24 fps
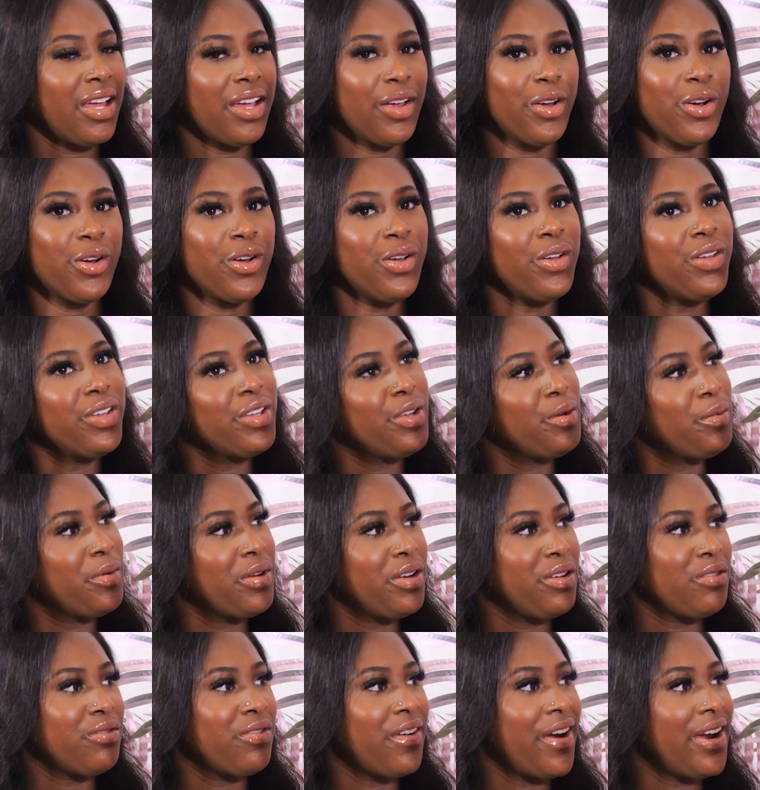Okay, girl, you're
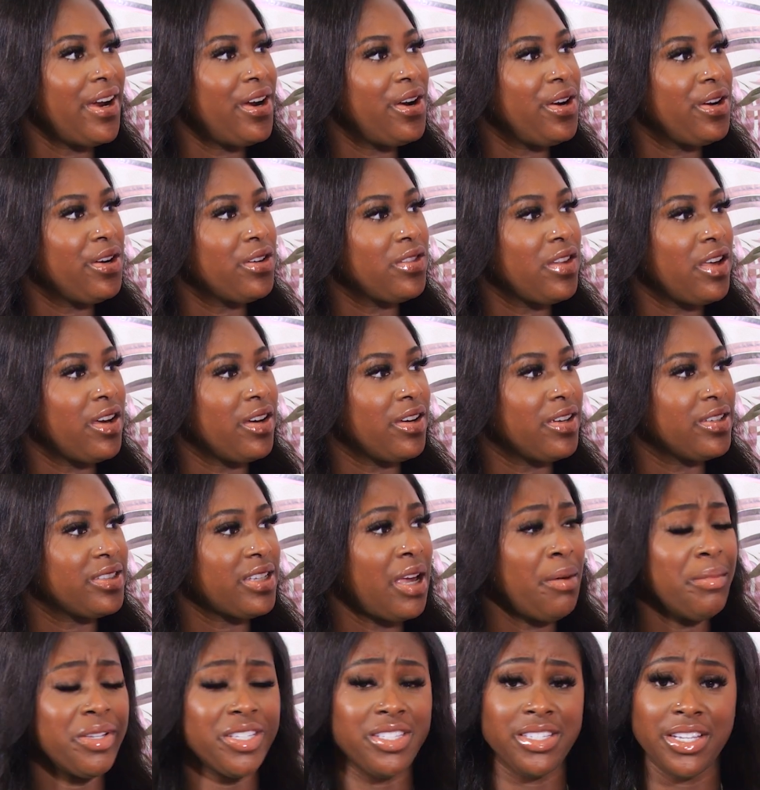putting fire in your
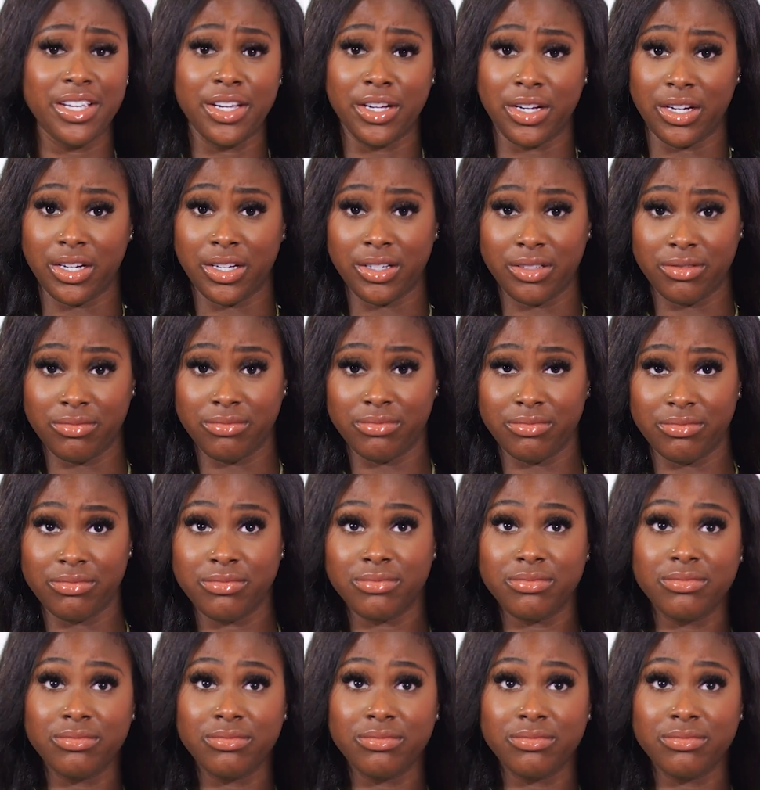lungs. I'm a singer.